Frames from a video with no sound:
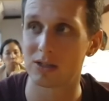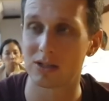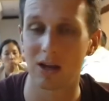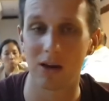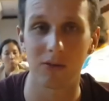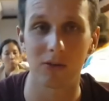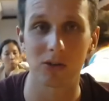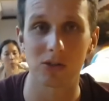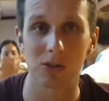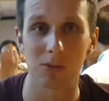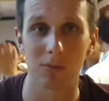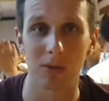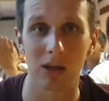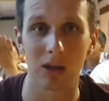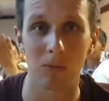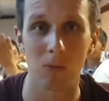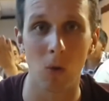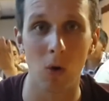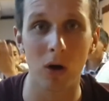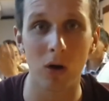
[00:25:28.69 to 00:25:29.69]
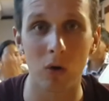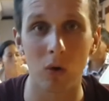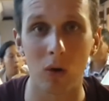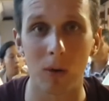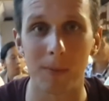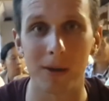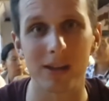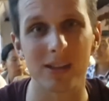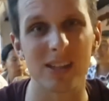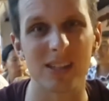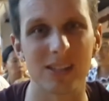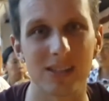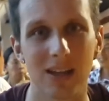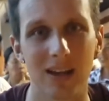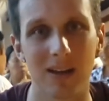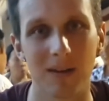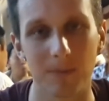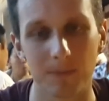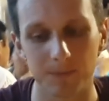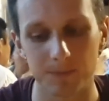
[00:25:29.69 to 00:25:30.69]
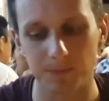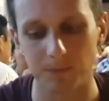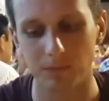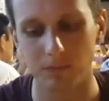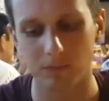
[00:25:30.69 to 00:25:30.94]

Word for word: we discover something more cool about the city.